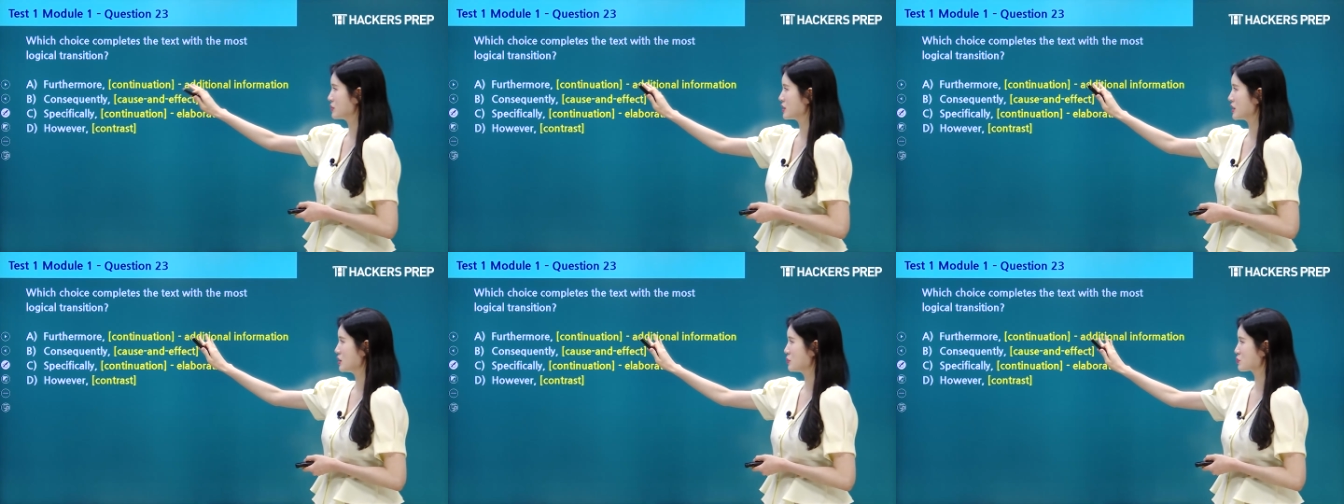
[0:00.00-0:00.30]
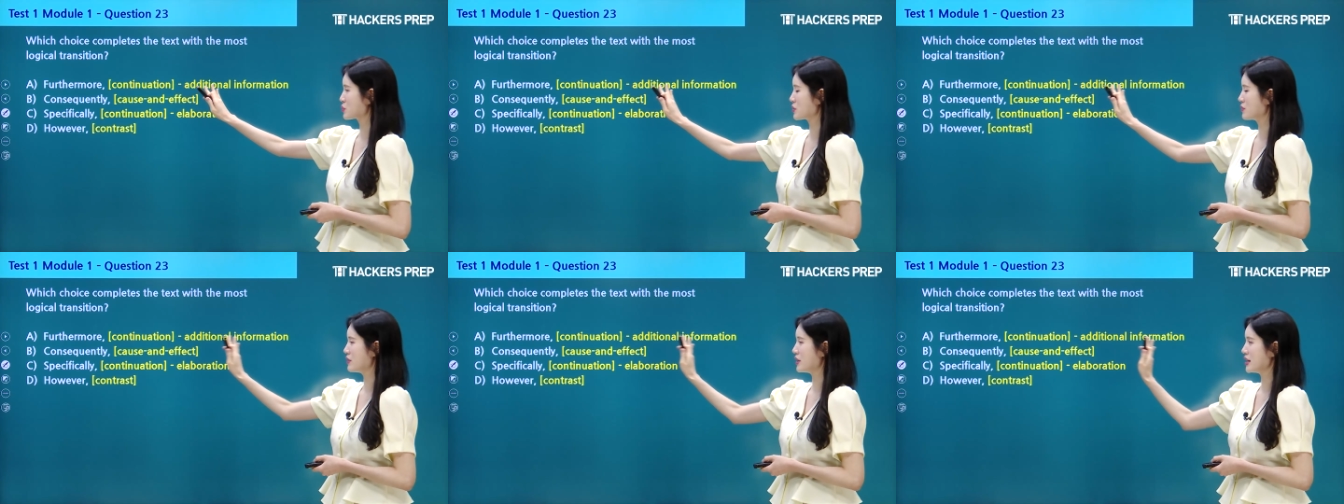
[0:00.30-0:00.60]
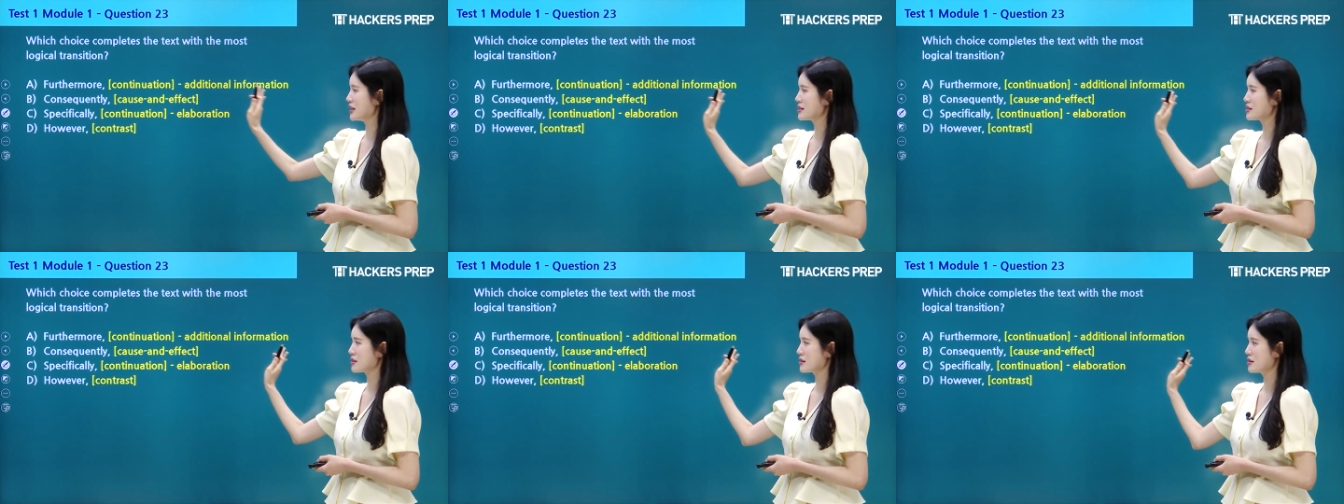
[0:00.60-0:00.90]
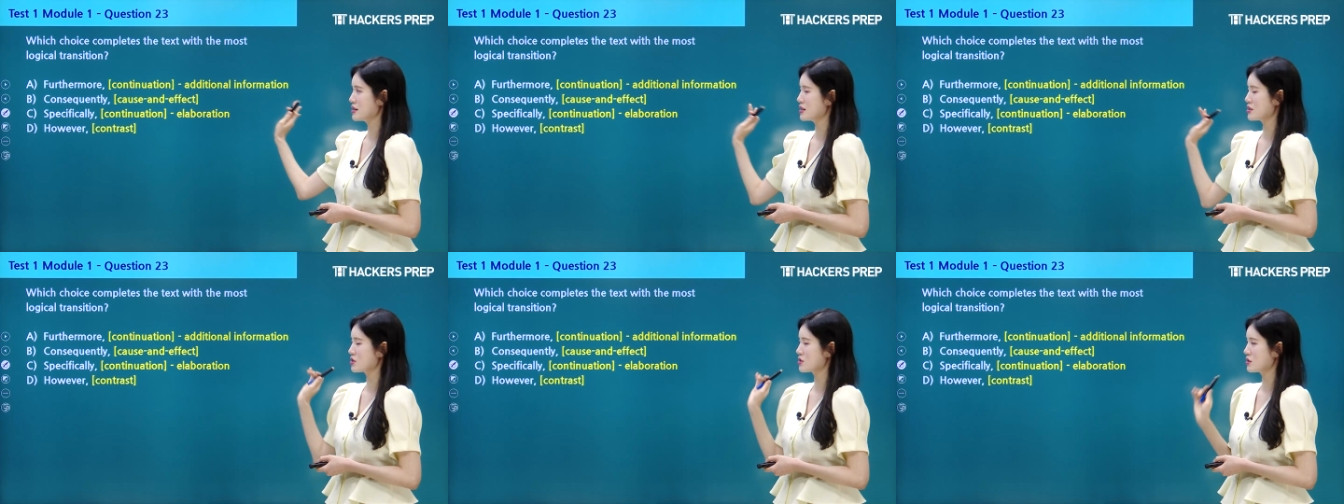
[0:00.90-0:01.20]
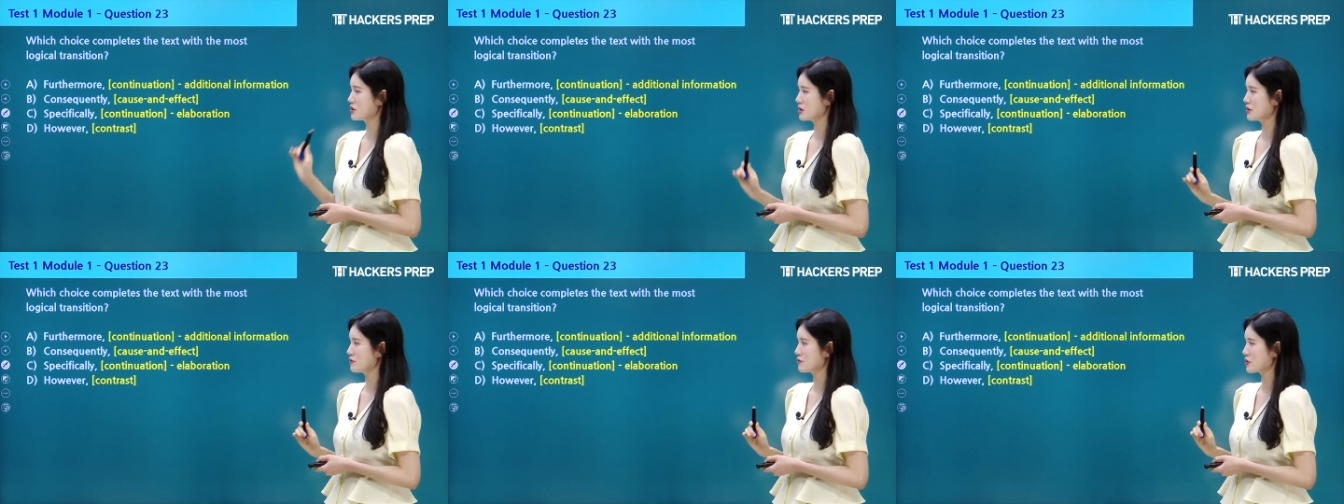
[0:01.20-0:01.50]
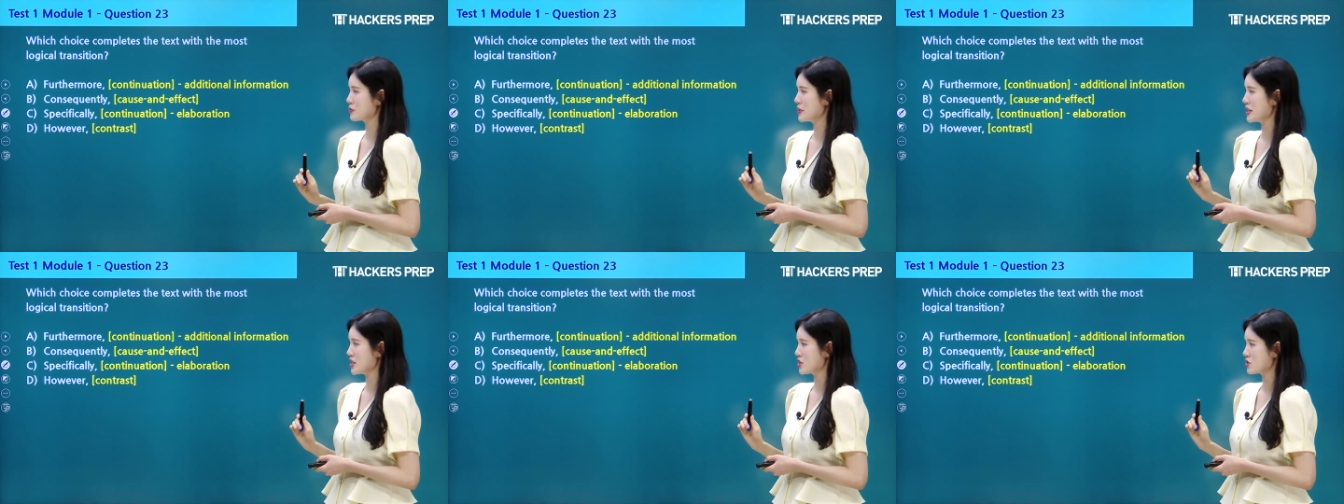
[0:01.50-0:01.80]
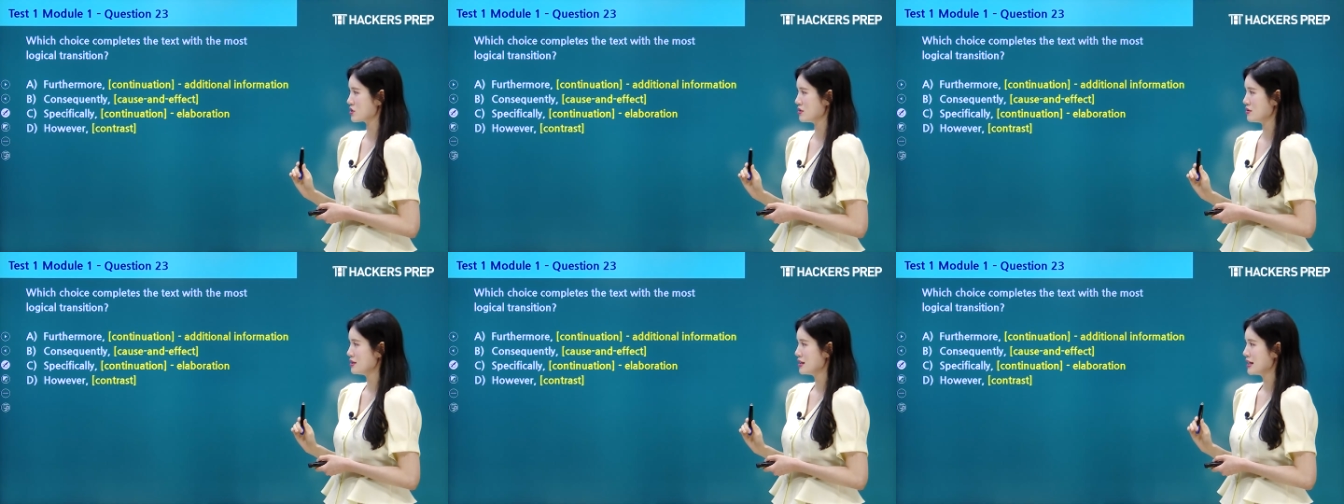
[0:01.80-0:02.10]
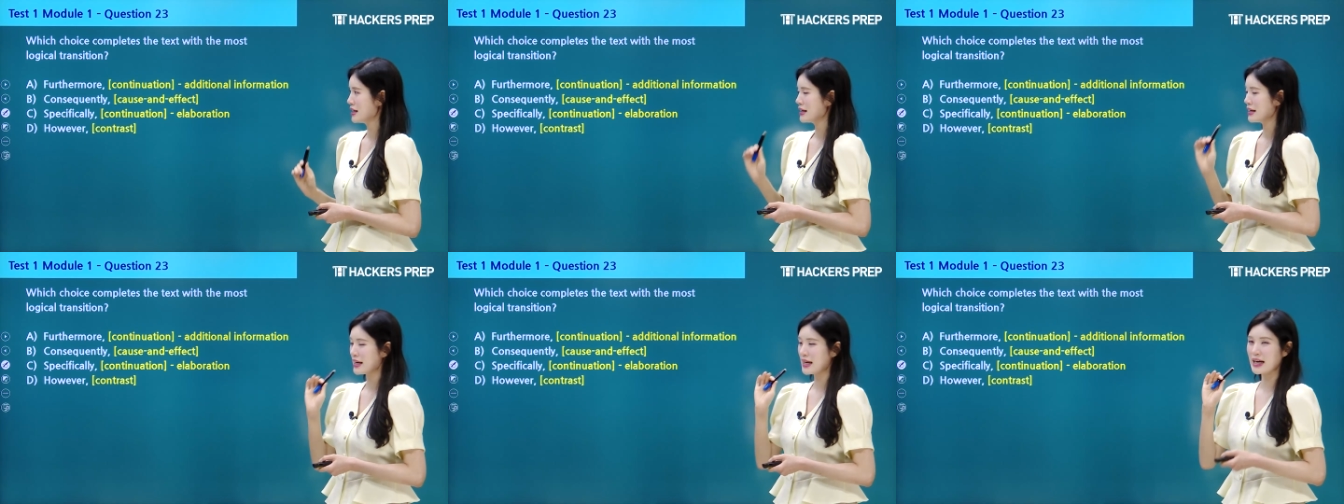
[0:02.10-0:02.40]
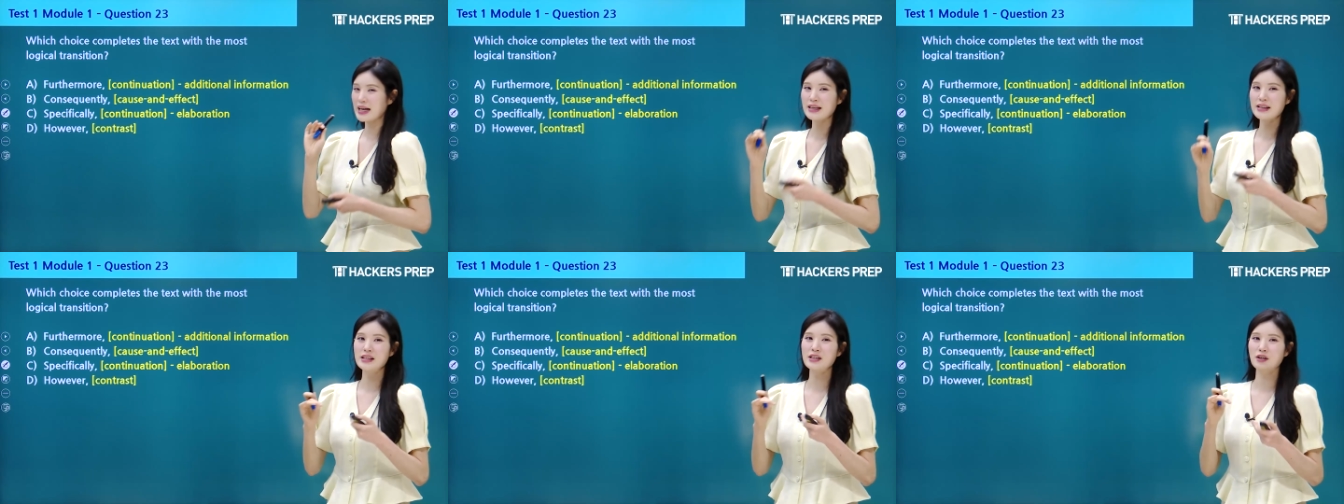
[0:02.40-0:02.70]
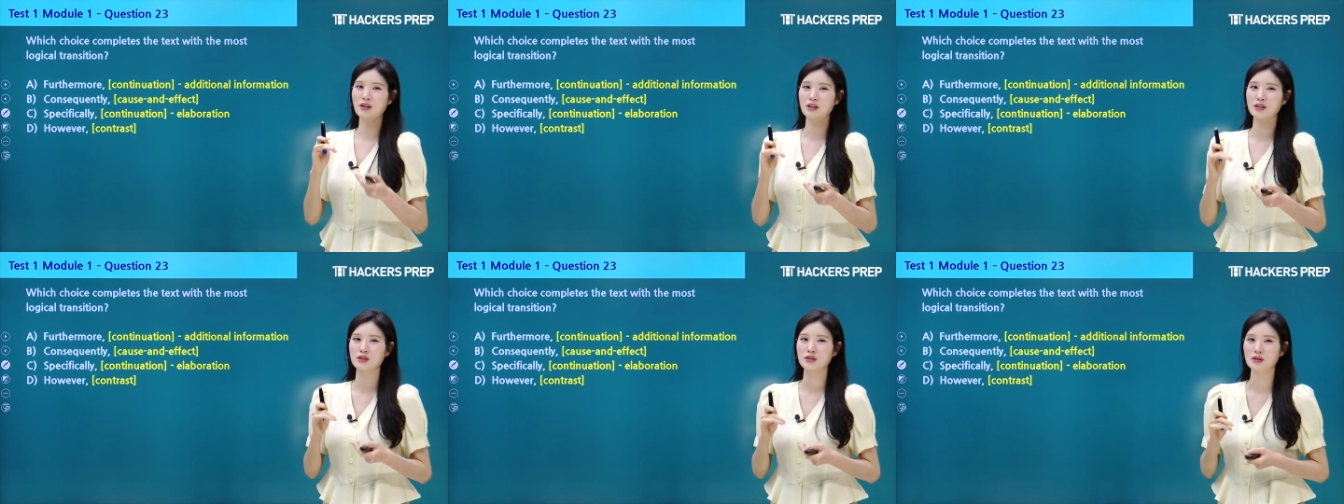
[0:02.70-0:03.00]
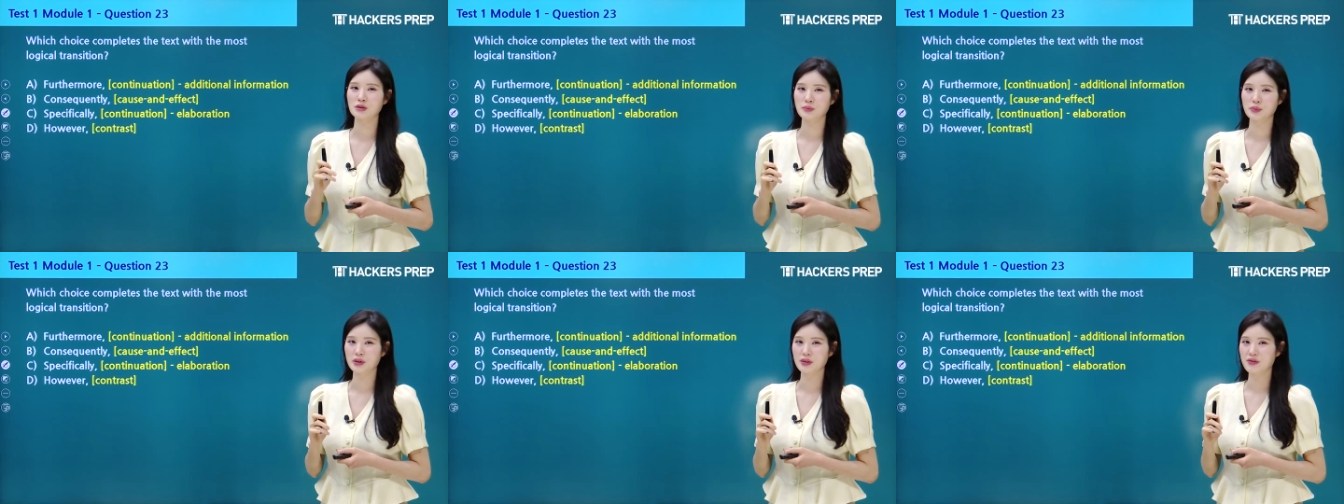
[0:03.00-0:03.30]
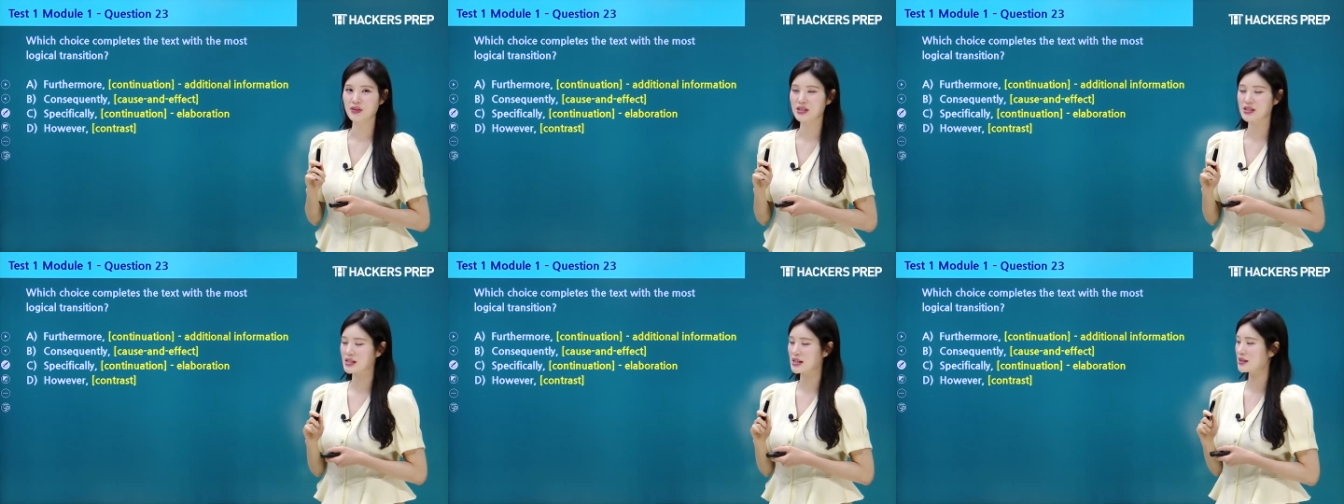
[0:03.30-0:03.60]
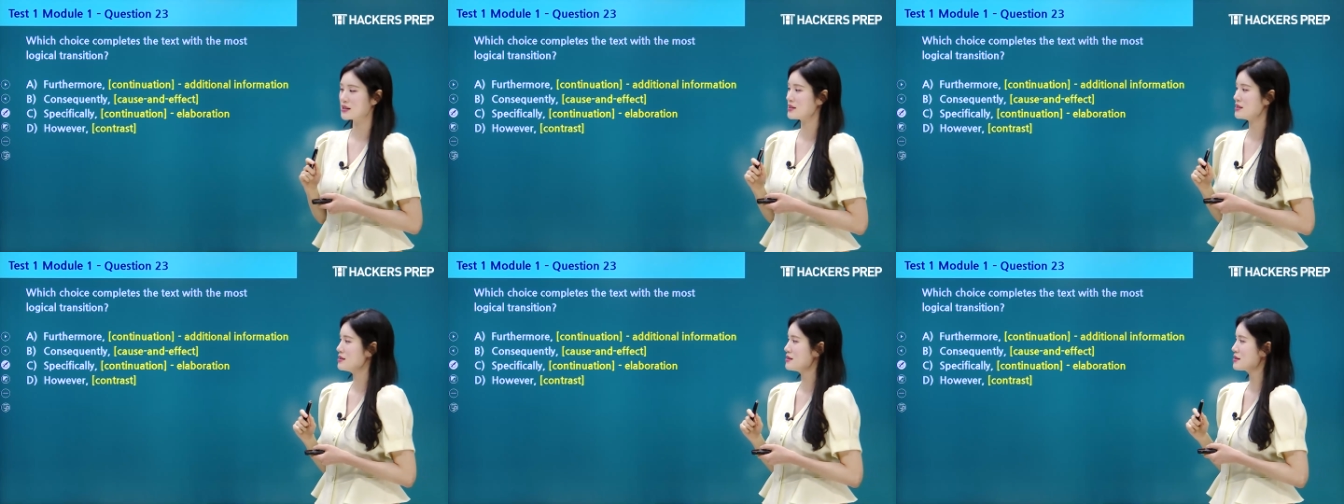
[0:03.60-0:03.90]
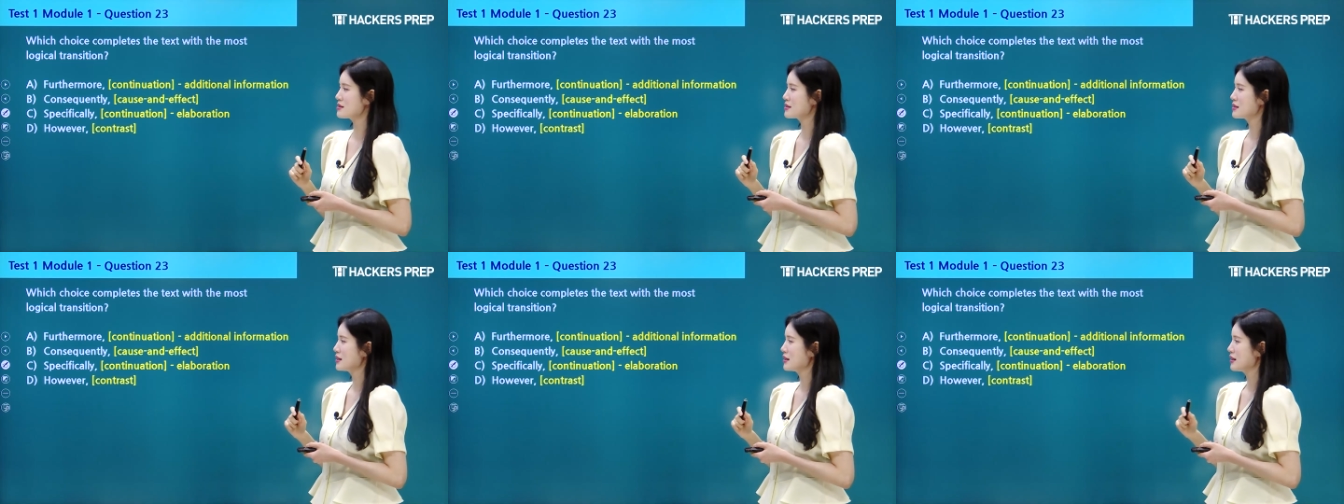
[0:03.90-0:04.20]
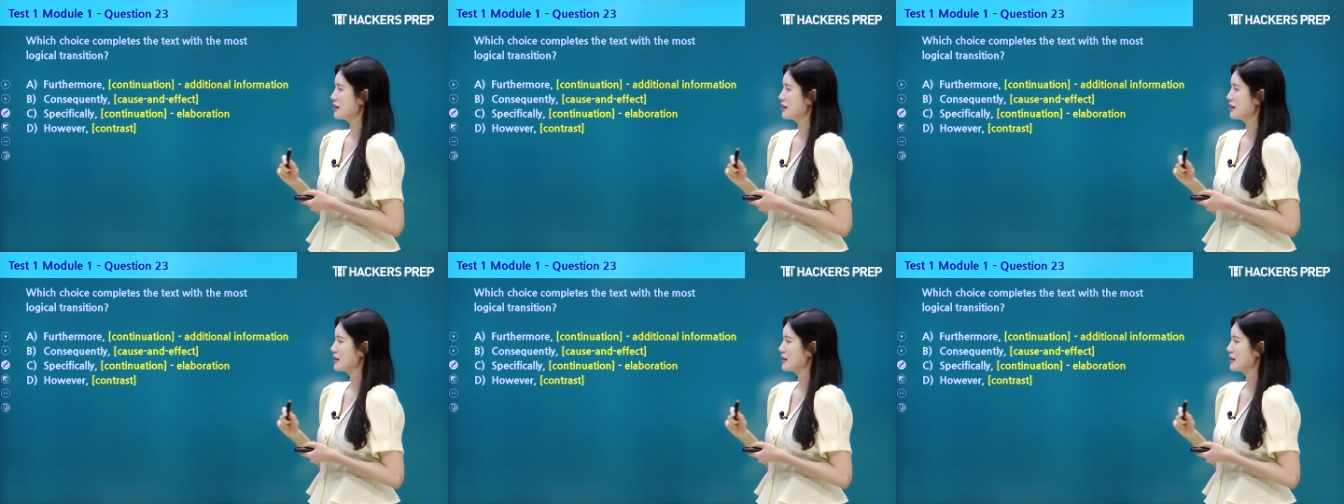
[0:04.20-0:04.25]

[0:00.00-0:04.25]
It provides additional information, adding on to the previous sentence.